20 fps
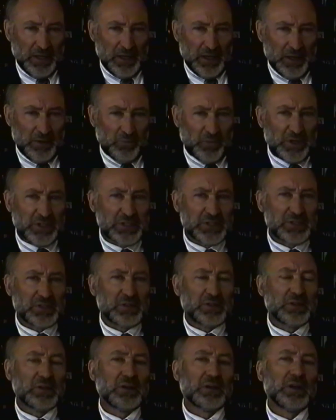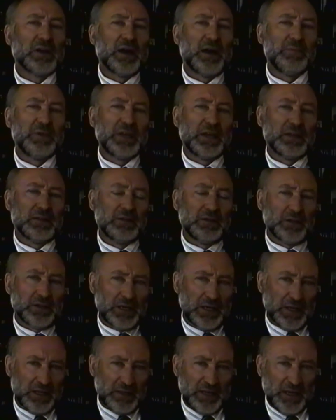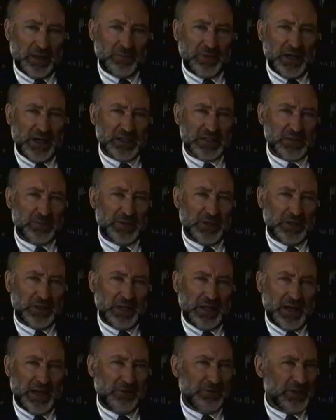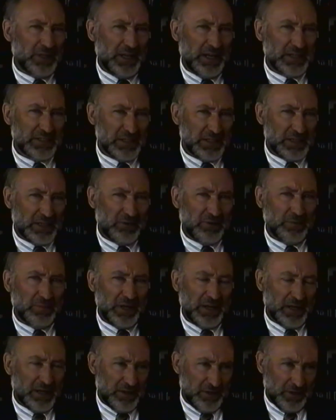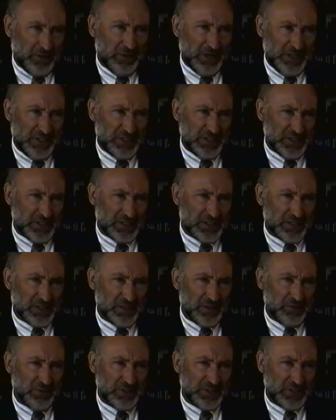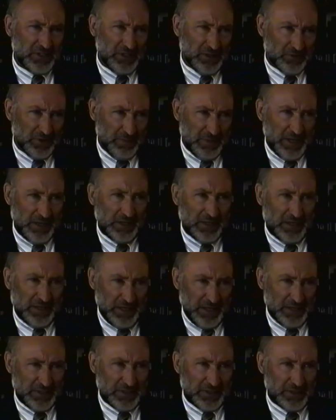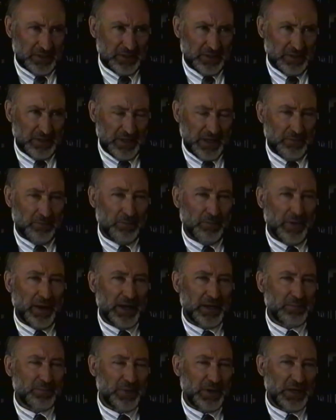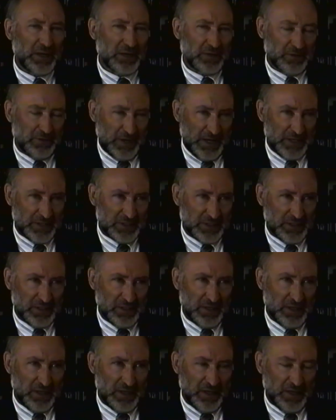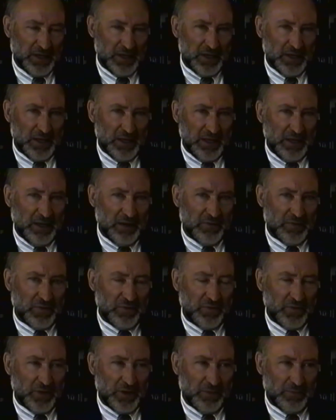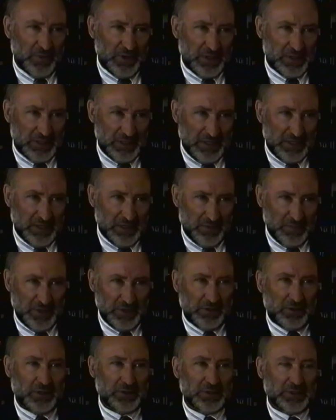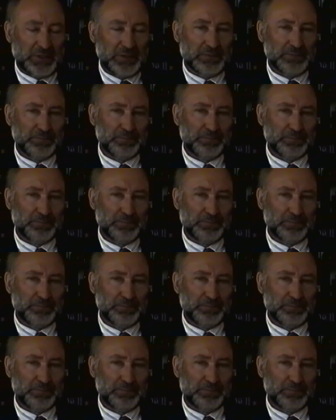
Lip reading: And once I began looking at that possibility, I realized that there were many other questions which still remained unanswered that might be addressed if the film indeed had been altered.